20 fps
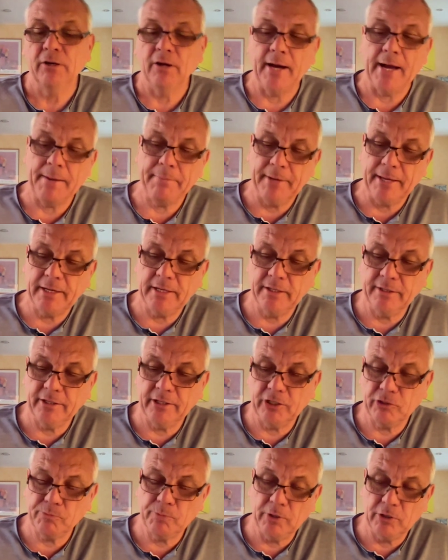I am getting that
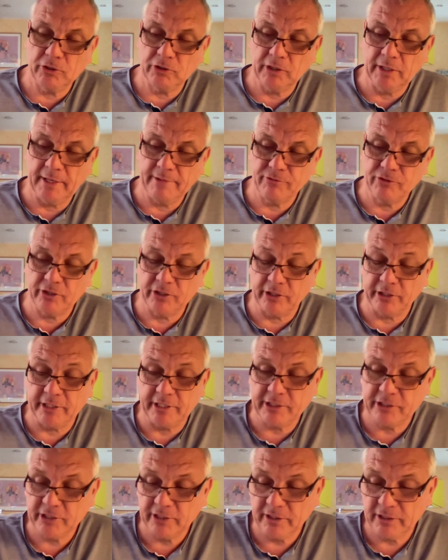this person lives at a
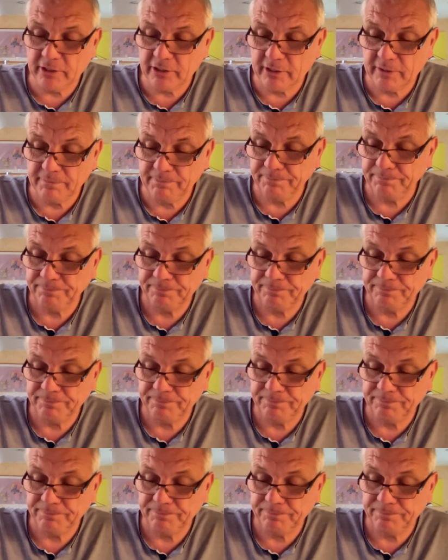distance.